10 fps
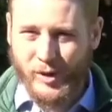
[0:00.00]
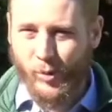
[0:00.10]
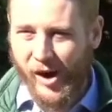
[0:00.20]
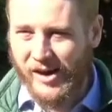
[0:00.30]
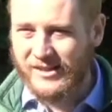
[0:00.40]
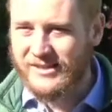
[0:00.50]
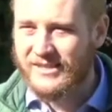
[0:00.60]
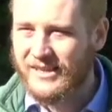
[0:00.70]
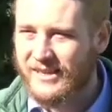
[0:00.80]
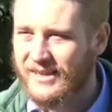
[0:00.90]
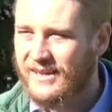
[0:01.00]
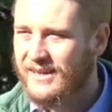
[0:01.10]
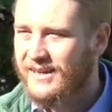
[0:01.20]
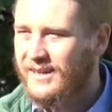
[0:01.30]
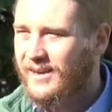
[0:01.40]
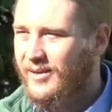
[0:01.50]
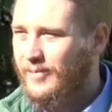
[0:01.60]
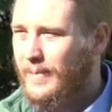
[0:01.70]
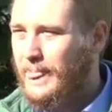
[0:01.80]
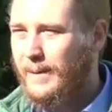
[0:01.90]
it was
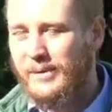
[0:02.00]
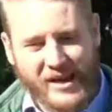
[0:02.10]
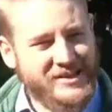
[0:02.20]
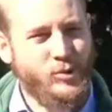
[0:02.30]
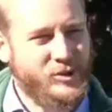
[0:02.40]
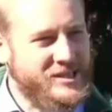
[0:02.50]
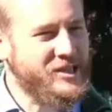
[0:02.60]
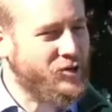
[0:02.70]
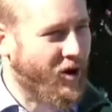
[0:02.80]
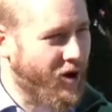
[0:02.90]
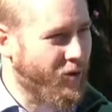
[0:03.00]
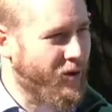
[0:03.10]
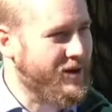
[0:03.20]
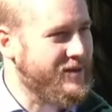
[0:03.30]
because it was Nero.